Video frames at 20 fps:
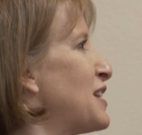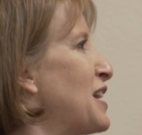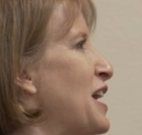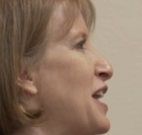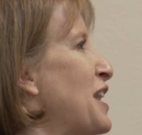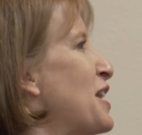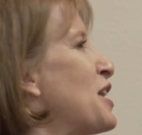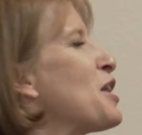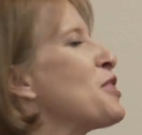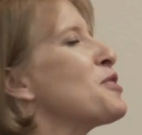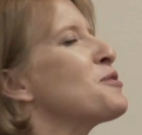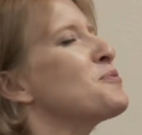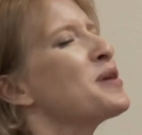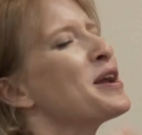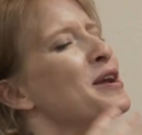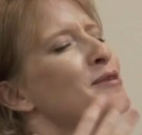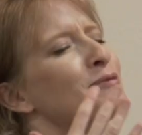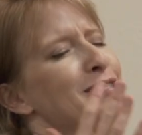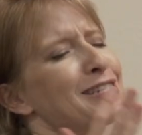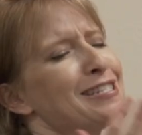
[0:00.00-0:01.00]
And the
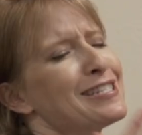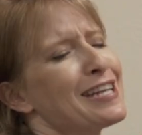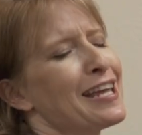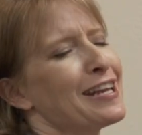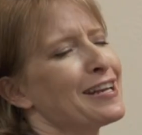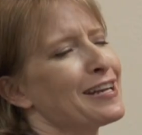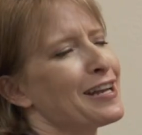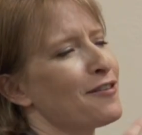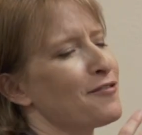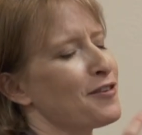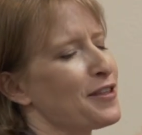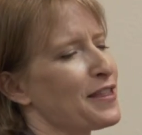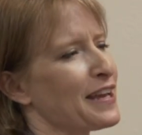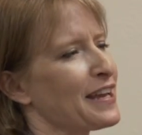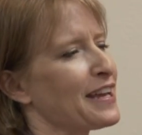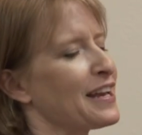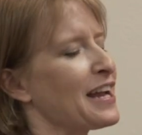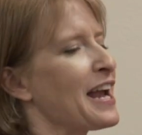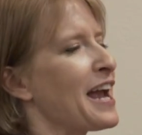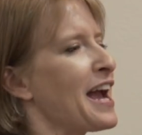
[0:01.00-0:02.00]
way it was stated,
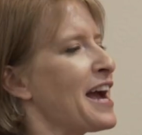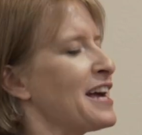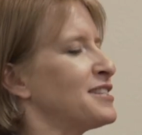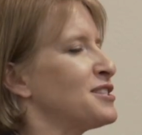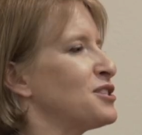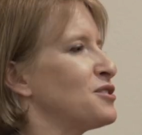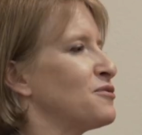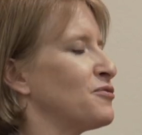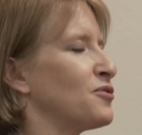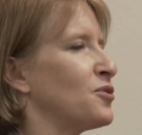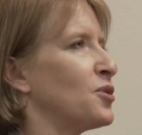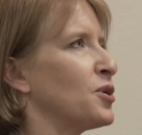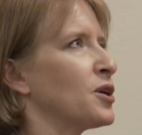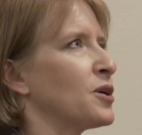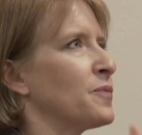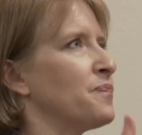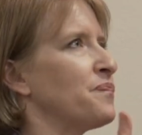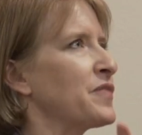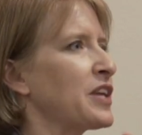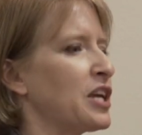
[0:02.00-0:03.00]
everything, and I asked for,